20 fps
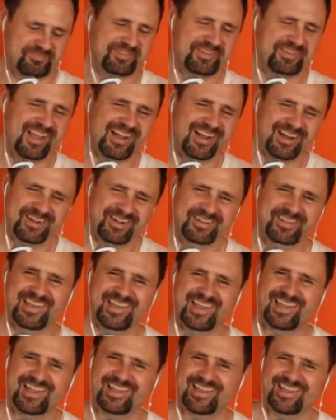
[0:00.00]

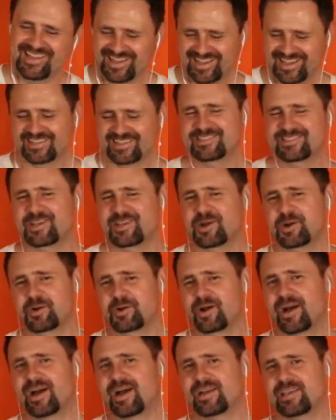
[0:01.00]
Okay,
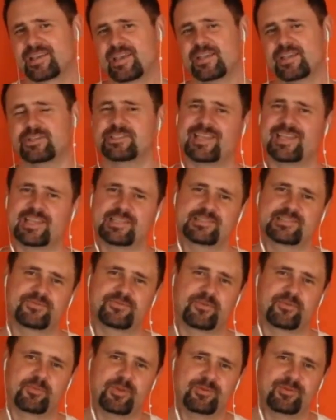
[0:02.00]
so get your tickets for
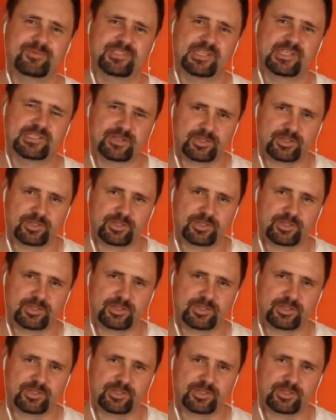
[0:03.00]
Meet Magento UK.